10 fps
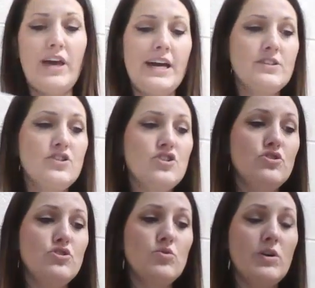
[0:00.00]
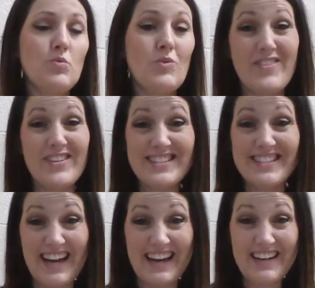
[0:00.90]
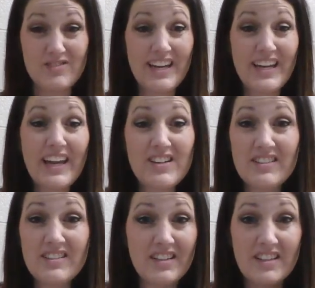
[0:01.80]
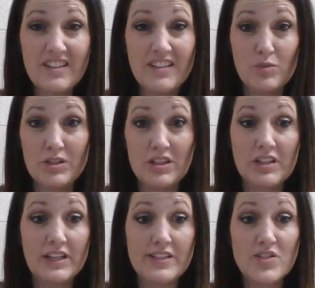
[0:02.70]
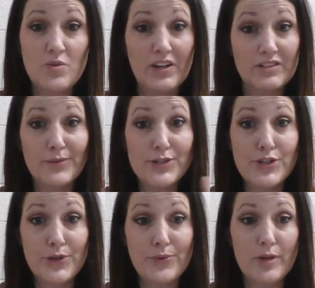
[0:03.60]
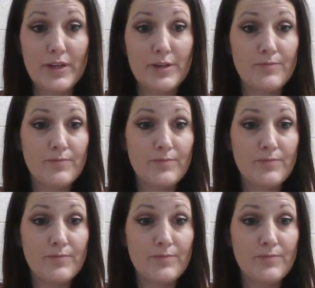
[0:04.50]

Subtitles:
that to one that's not a right angle, it wouldn't look like a square. Let me show you what I mean.